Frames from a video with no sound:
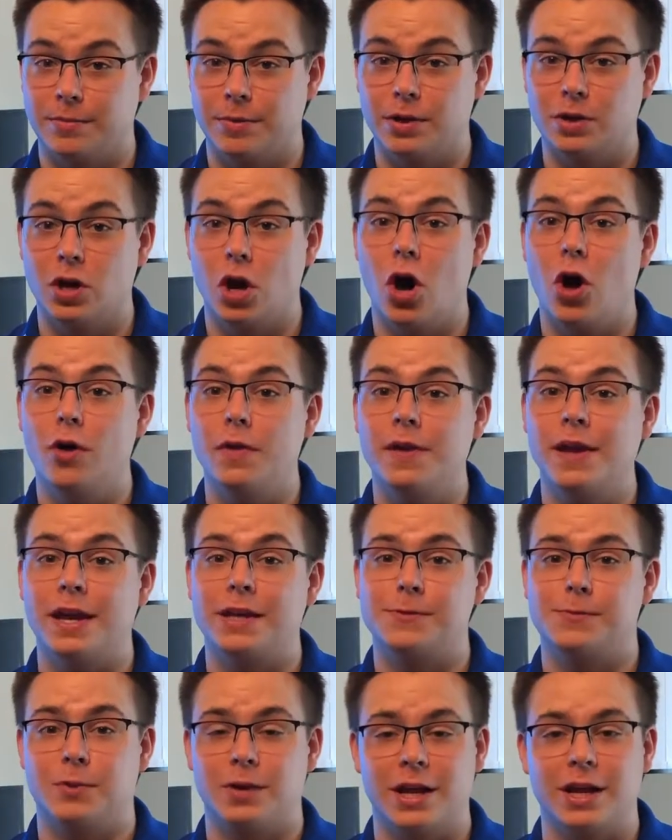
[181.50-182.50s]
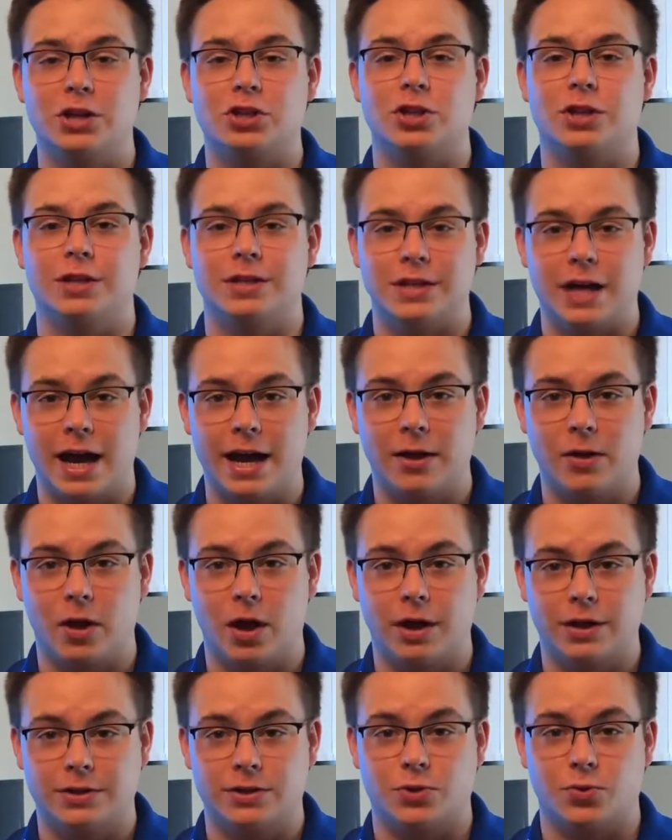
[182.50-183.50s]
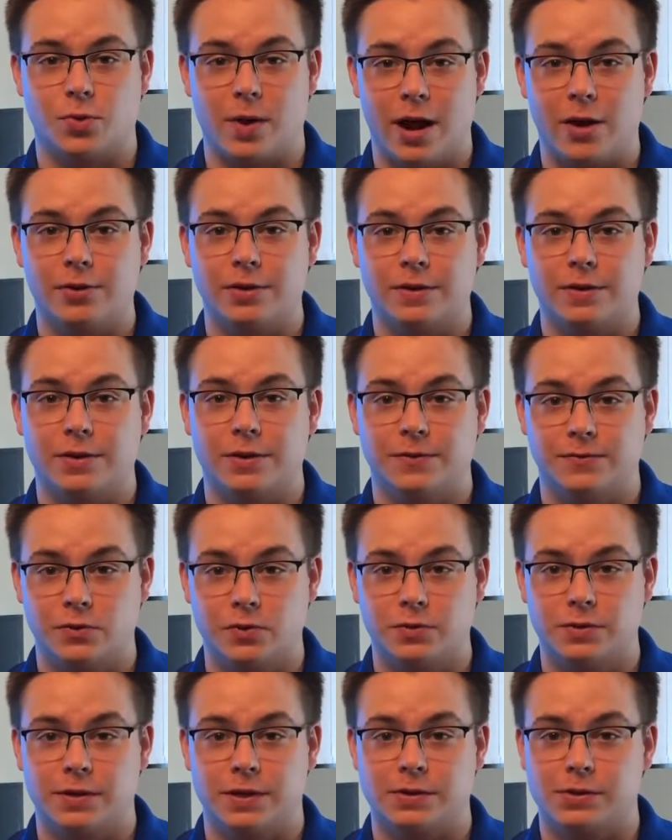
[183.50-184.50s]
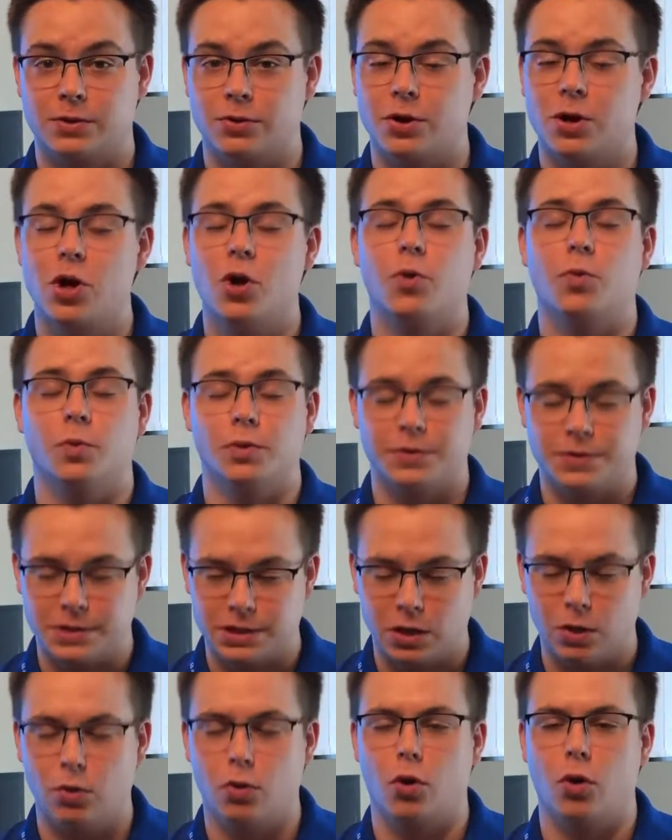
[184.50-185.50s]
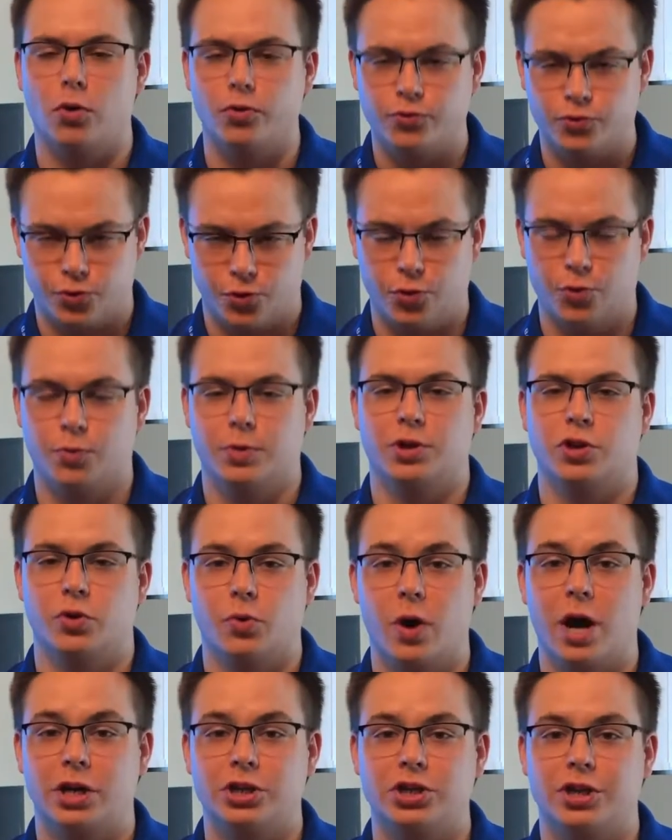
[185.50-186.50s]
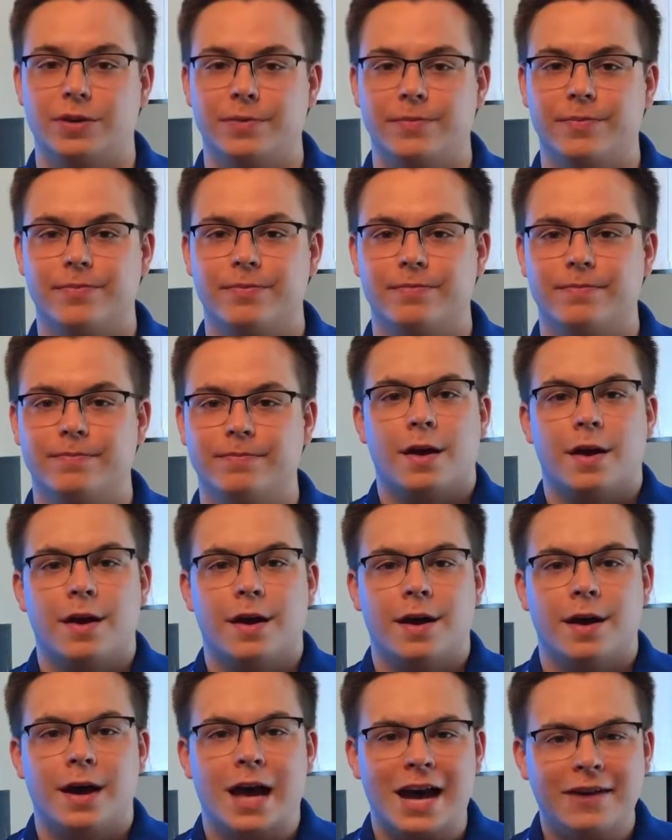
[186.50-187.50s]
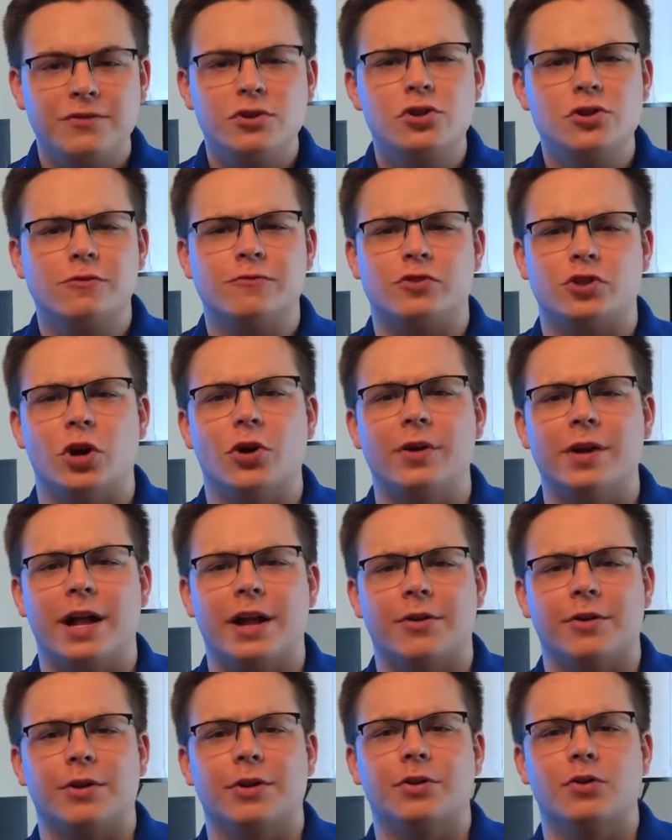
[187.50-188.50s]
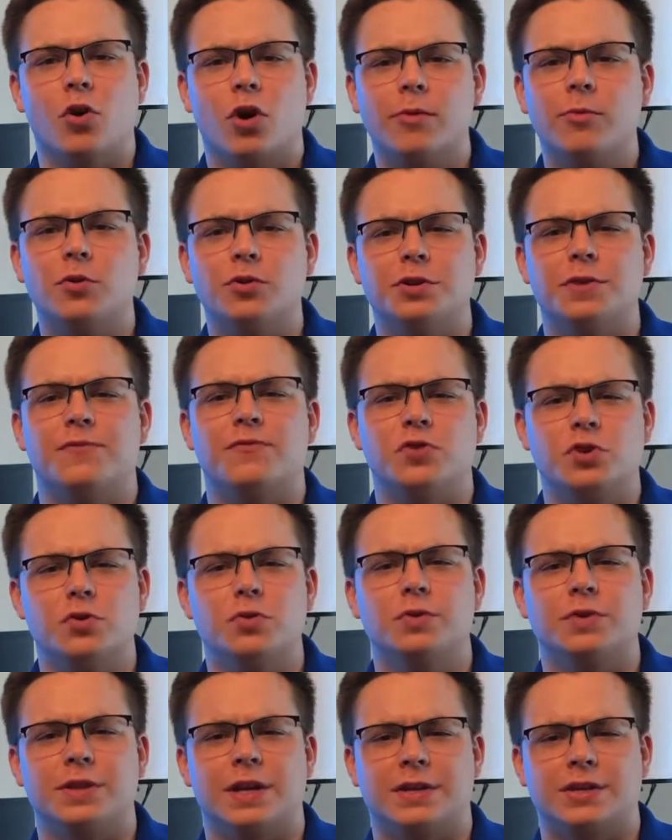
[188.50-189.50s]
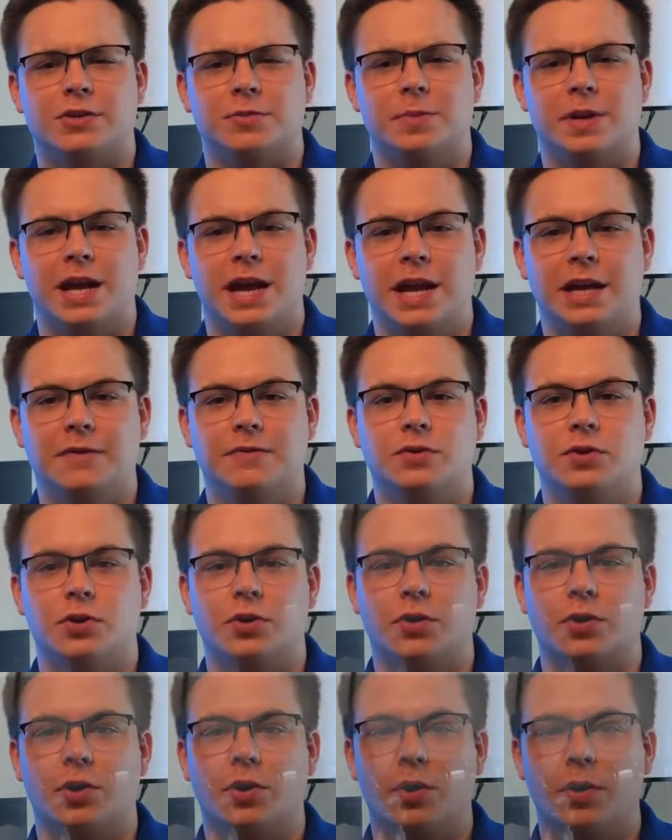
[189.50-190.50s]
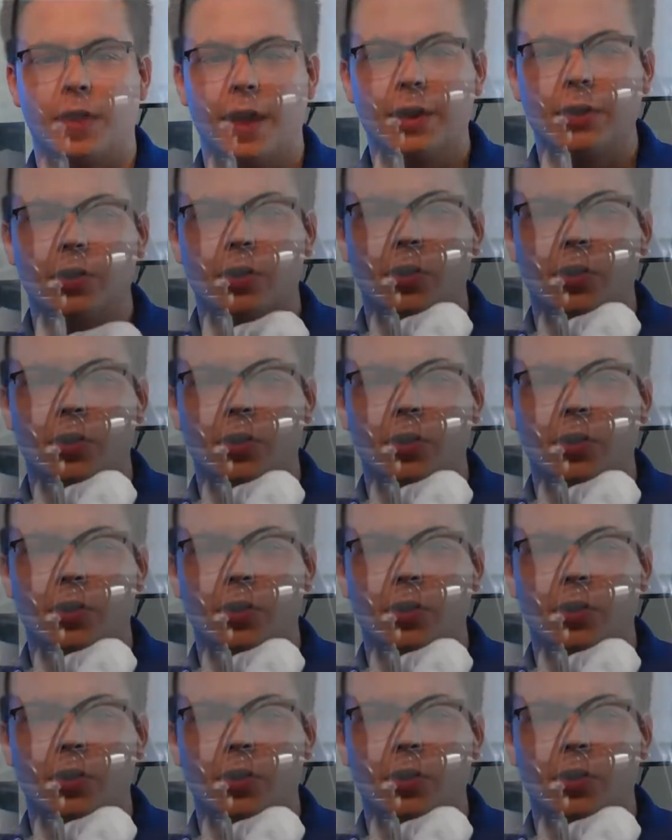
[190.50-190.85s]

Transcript: but all the explanation and dialogue surrounding the diffuse sensor will still hold true when you watch it. After you've shown how a normal diffuse sensor behaves, you're then